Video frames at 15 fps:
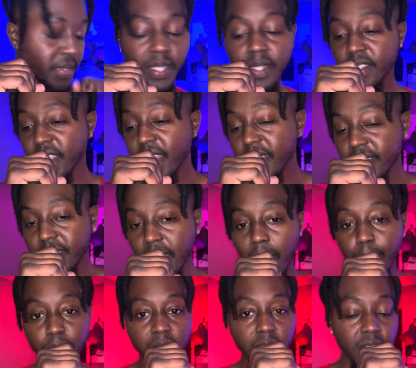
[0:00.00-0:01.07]
Today's
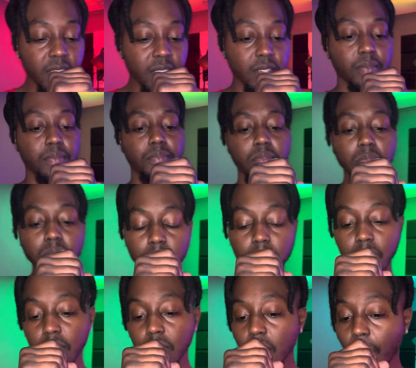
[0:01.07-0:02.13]
topic is,
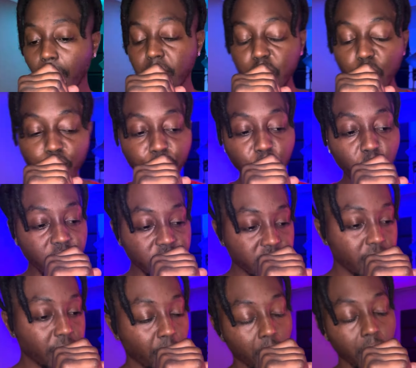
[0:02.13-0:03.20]
don't force it.